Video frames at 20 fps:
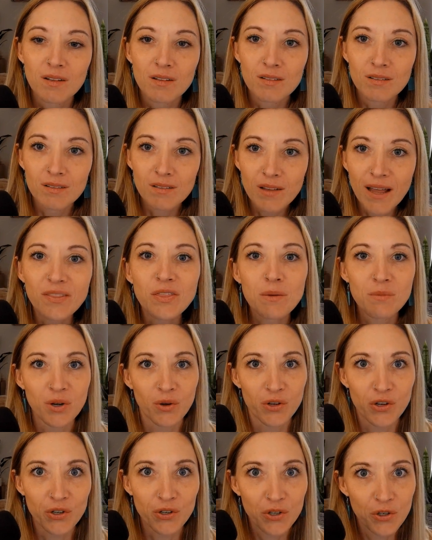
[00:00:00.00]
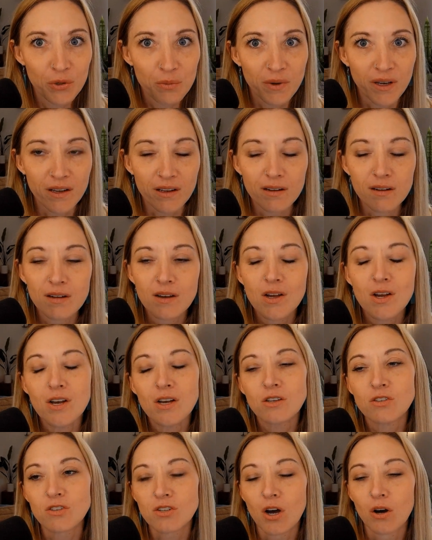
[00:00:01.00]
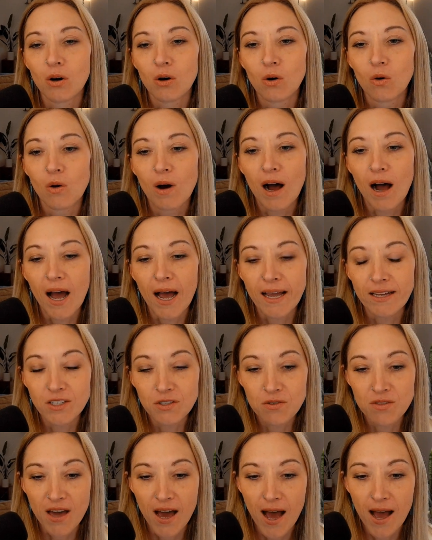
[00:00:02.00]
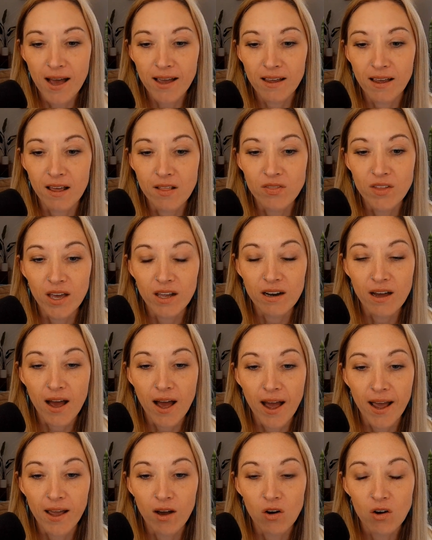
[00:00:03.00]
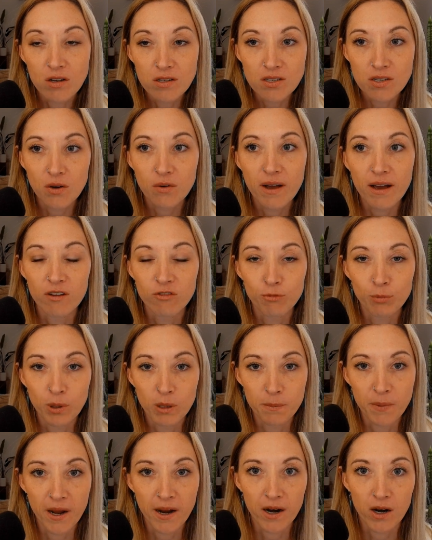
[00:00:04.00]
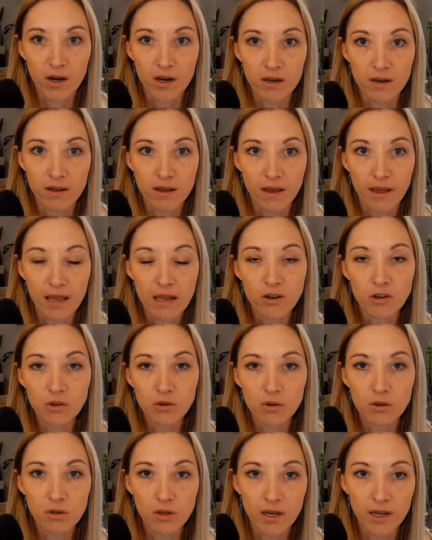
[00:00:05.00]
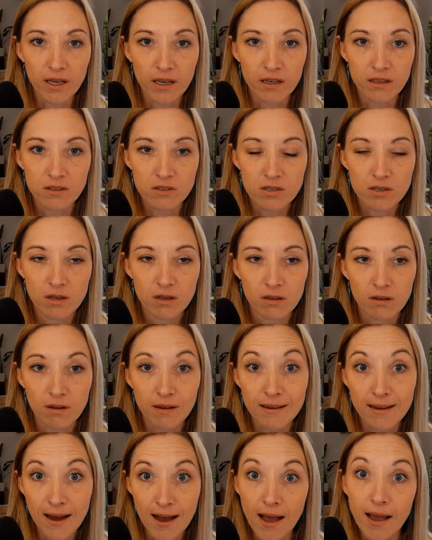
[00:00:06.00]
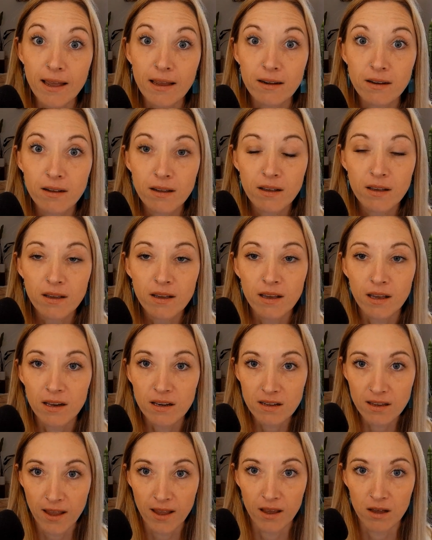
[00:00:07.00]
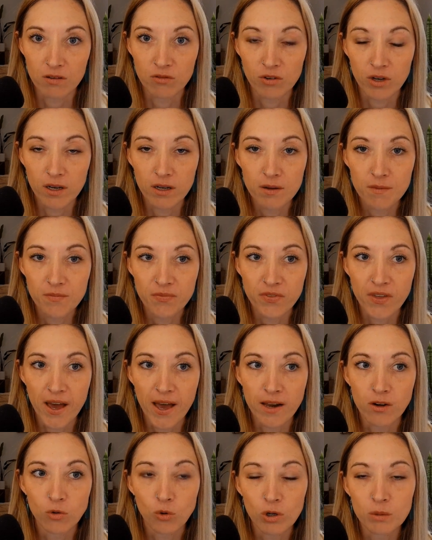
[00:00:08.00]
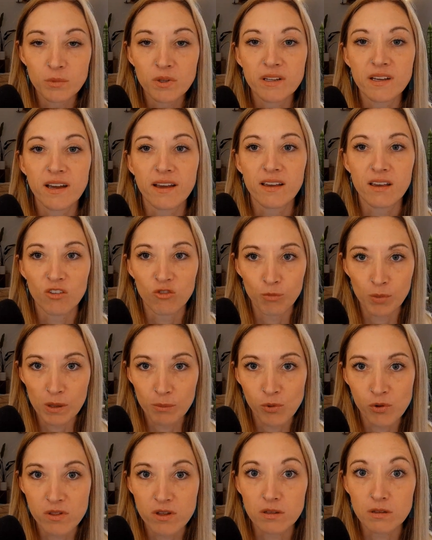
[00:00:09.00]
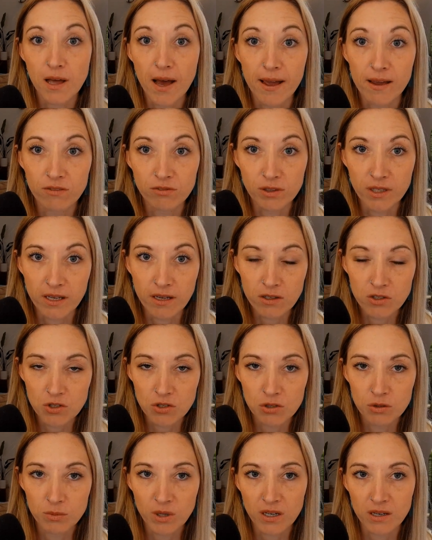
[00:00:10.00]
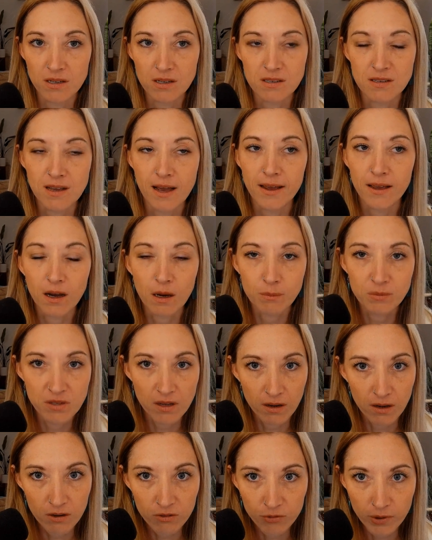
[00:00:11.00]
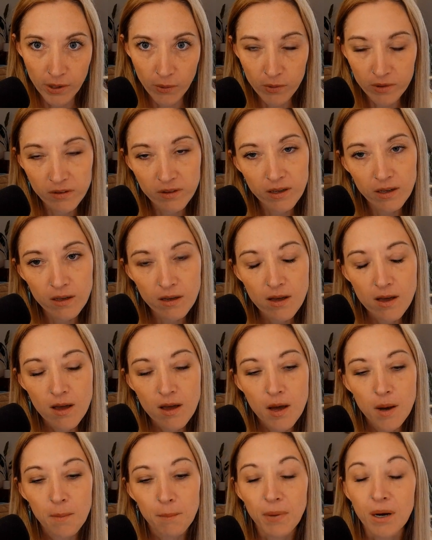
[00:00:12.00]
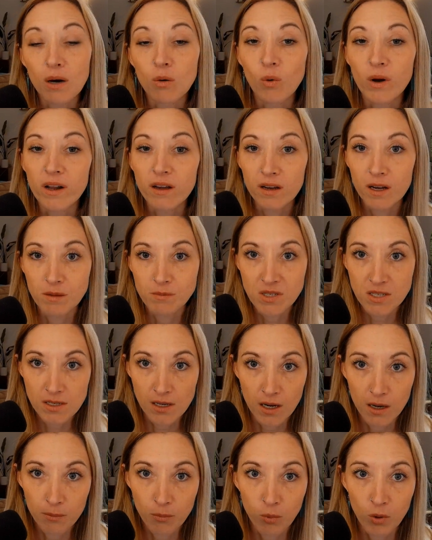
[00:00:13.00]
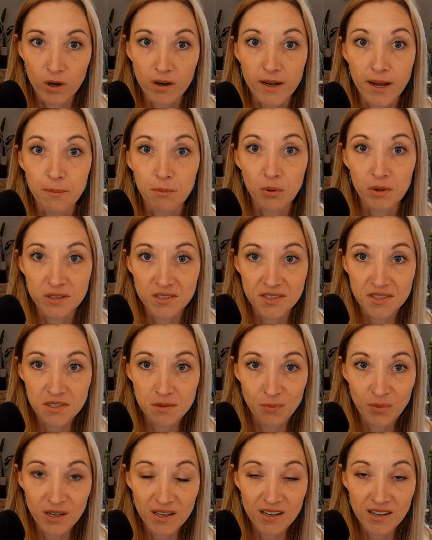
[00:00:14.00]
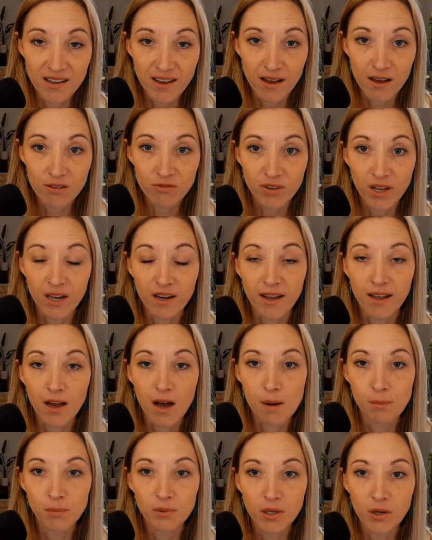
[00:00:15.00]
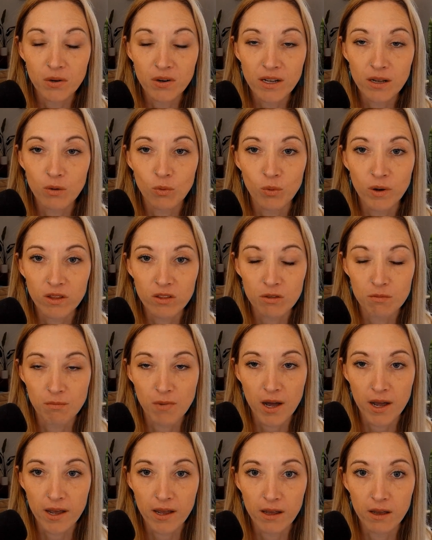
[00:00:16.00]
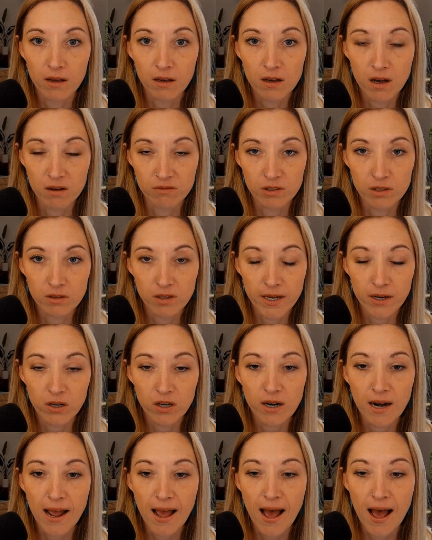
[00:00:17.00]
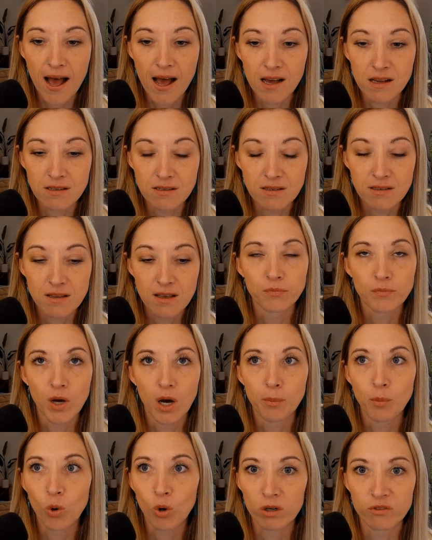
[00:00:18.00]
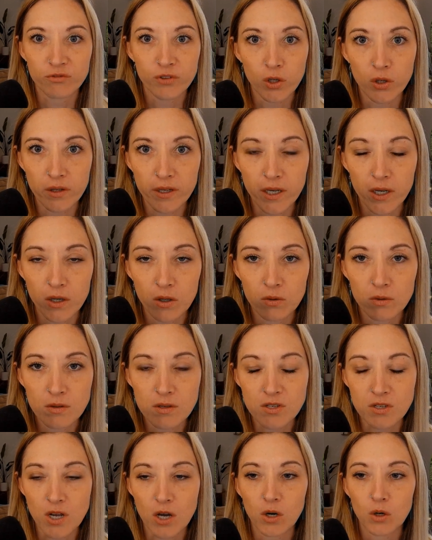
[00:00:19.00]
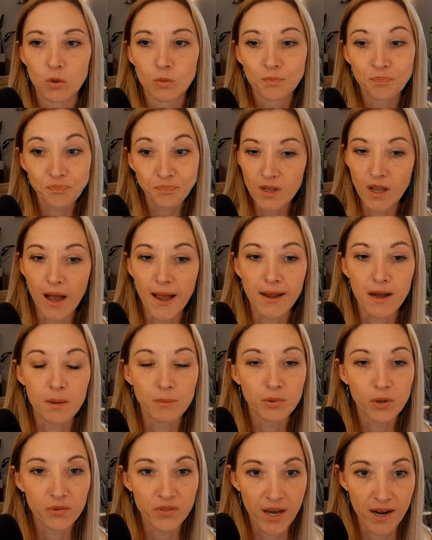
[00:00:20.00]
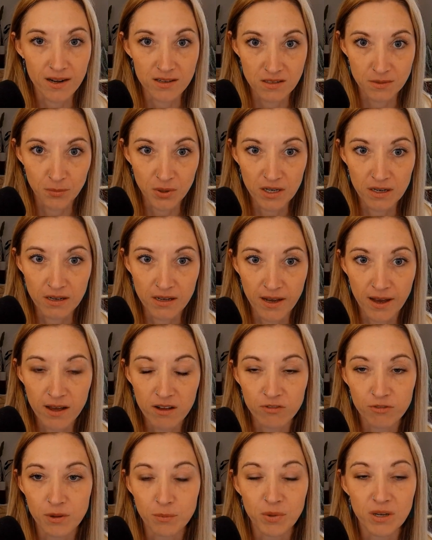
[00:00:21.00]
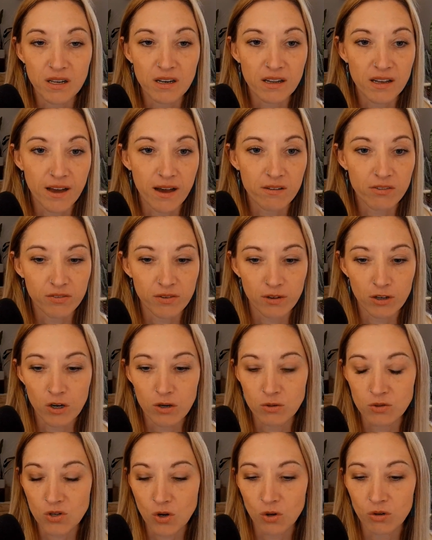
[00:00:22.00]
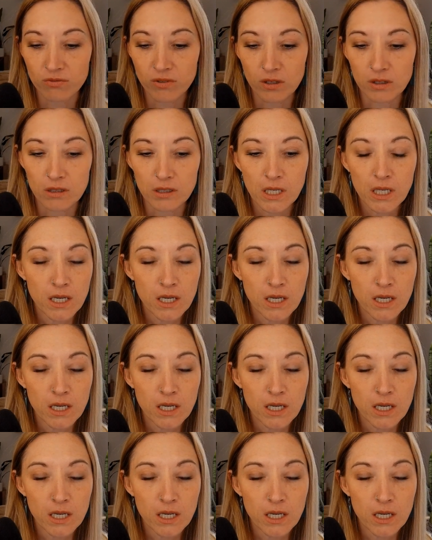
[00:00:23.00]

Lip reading: let them know you're human. So I do that. And then I also have prepared a new client guide in Canva that normally I give people the live link to because I update it frequently. But when it comes to Upwork, I print it to PDF and I upload it with my cover letter as a portfolio. So I upload that as a PDF. The PDF goes over